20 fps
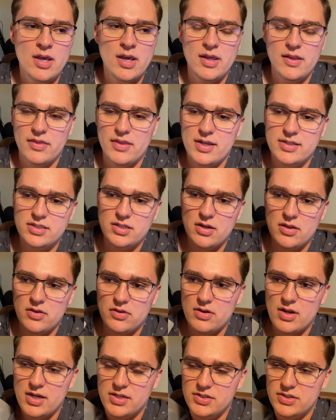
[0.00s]
that's another
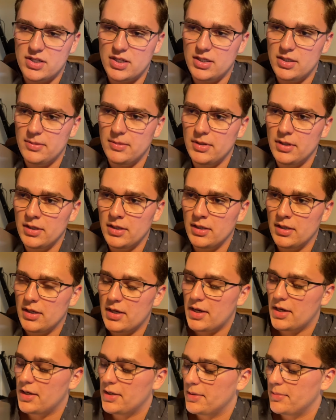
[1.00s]
nice thing.
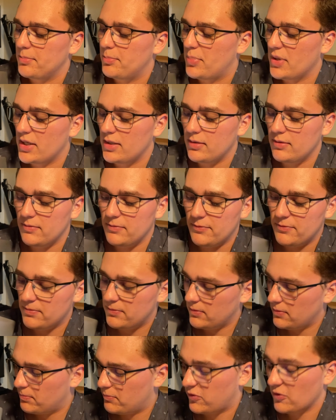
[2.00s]
But
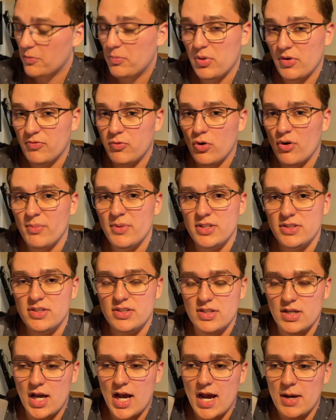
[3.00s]
for
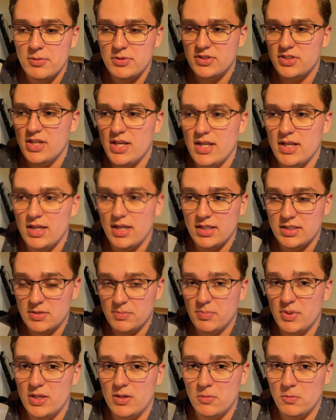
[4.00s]
performance, I would say it's
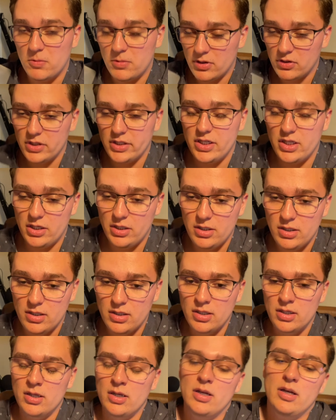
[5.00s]
been really good.
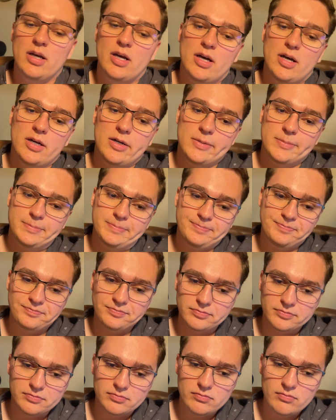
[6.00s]

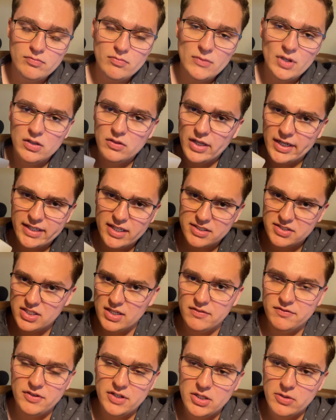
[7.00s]
Like I
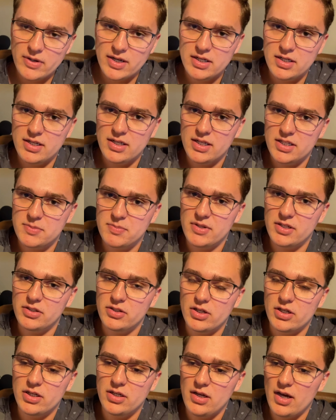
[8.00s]
said, video editing has been
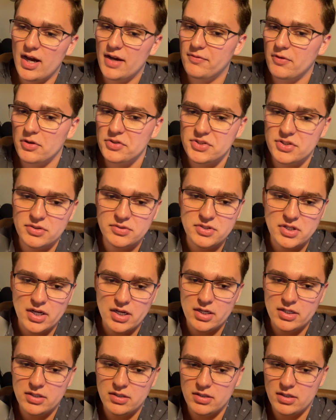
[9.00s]
good. I've also
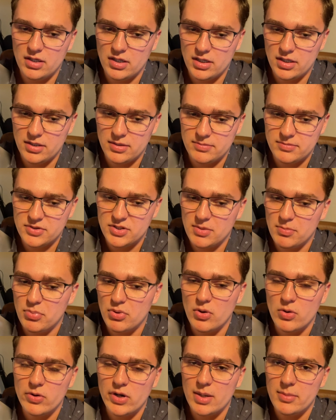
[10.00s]
done some
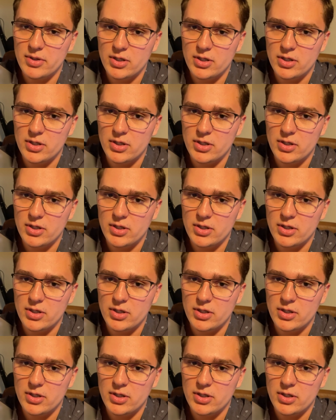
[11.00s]
programming